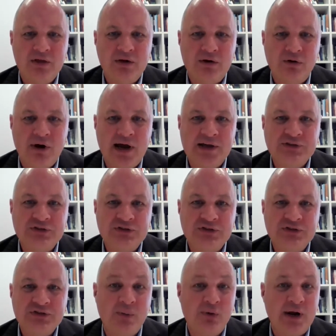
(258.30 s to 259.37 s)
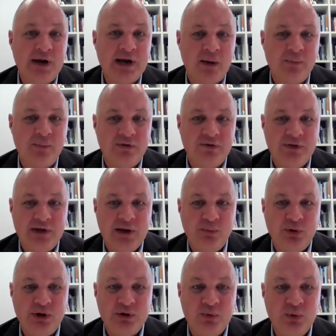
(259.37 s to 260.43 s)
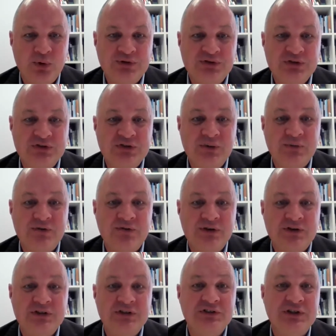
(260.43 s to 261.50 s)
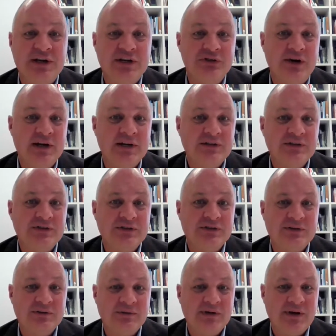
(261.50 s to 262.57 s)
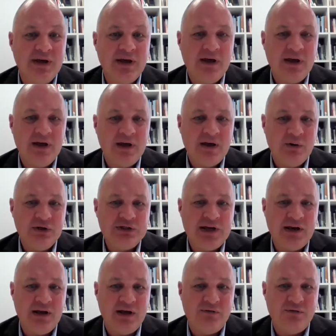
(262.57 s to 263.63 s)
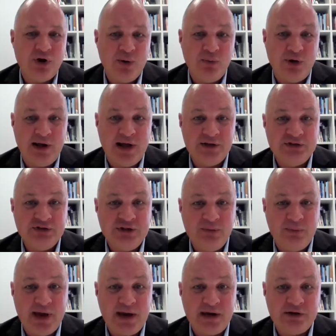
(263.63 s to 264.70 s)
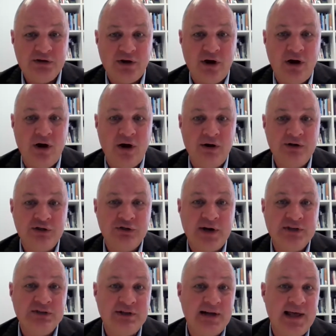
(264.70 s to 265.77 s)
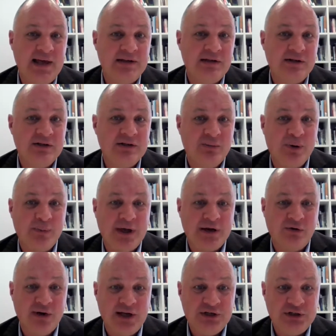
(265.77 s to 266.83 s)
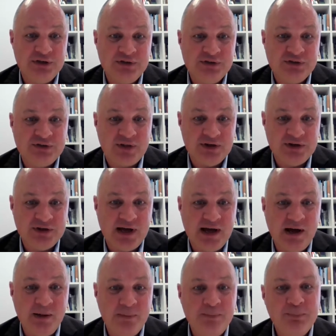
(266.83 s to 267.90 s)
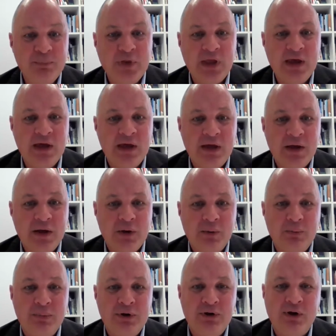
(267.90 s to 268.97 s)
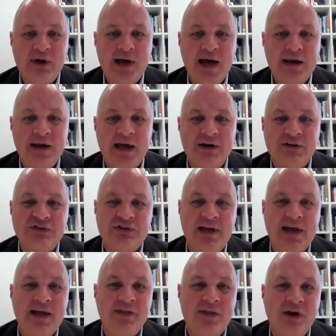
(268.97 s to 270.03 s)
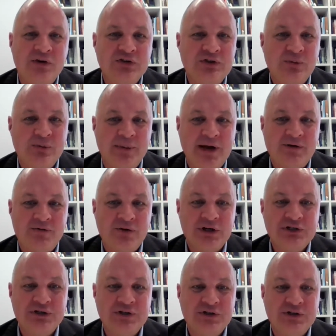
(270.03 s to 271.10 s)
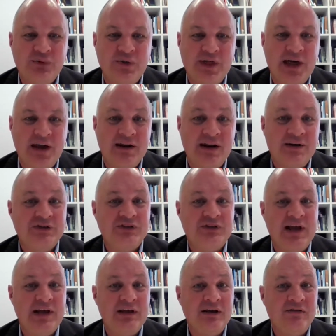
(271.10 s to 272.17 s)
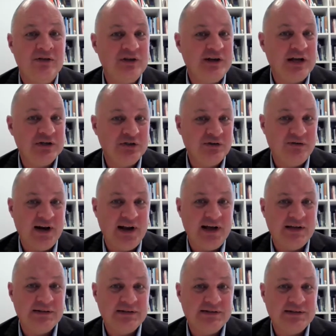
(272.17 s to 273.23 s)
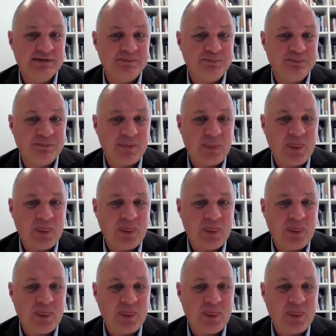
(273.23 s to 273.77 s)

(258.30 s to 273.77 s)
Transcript: that arises from the breakup of the Bretton Woods system and fixed exchange rates, which had a very pronounced impact on transatlantic diplomatic relations at the time. But you can't understand those diplomatic frictions without an understanding of international finance.